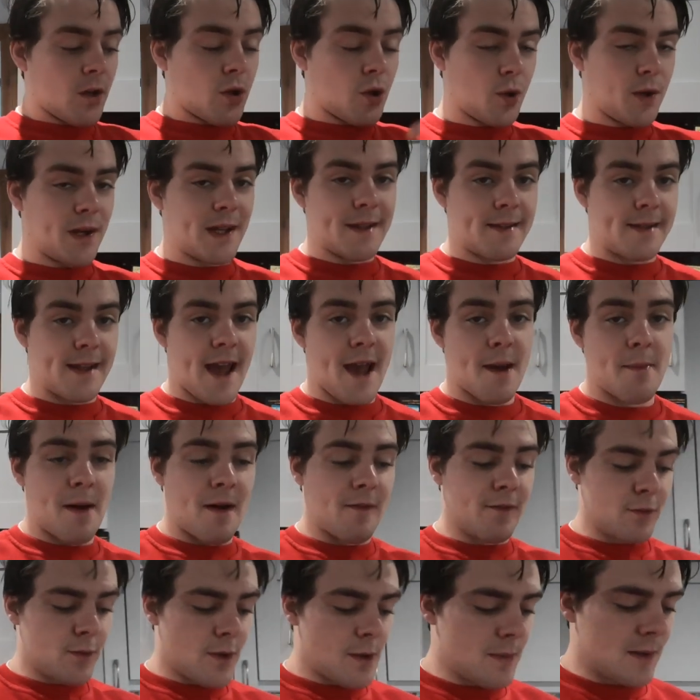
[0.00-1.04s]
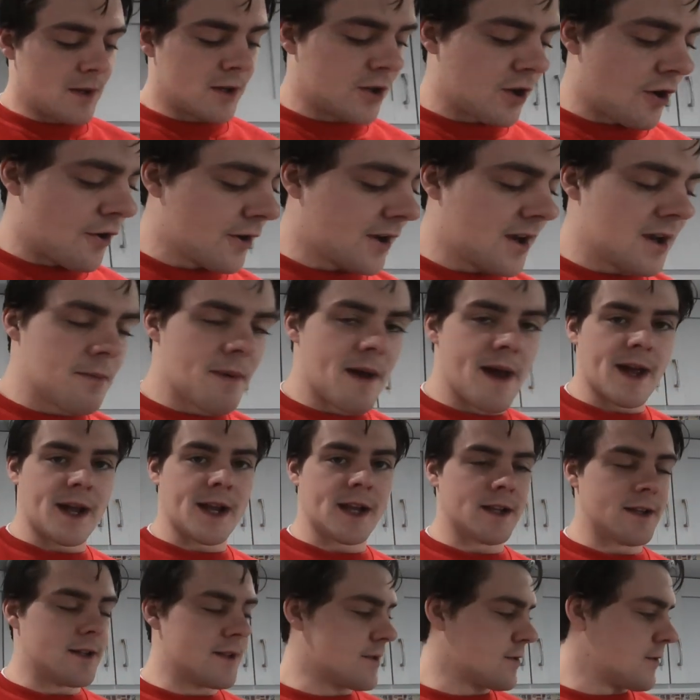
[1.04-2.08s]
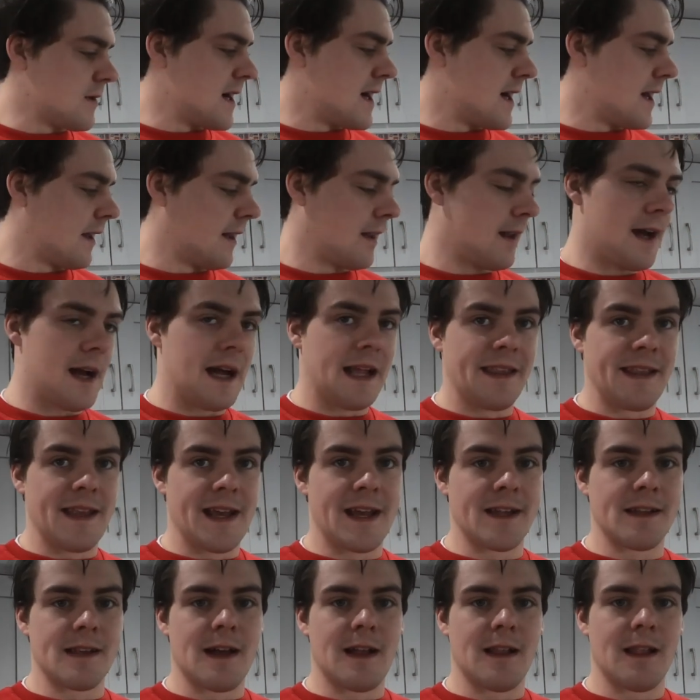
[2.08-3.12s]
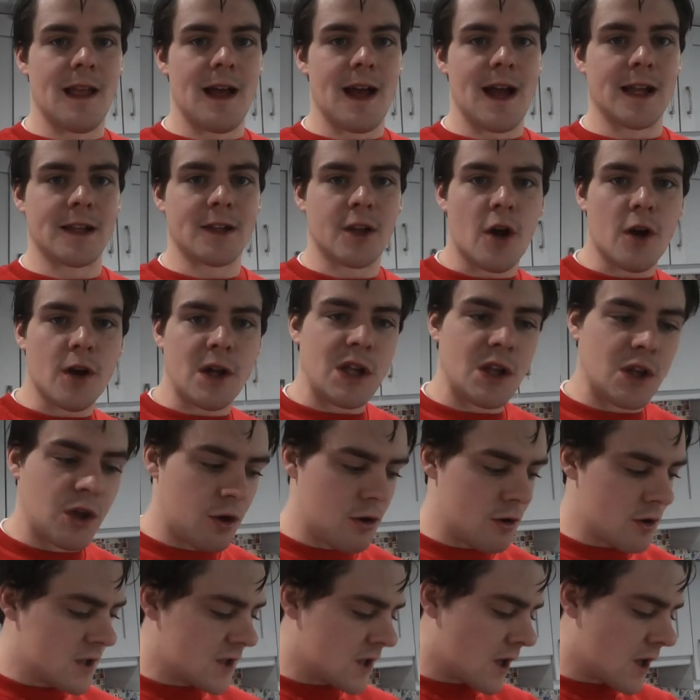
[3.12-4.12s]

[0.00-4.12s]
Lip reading: Gonna eat them, having a wee bit of turkey bacon as well, and then I'll talk you through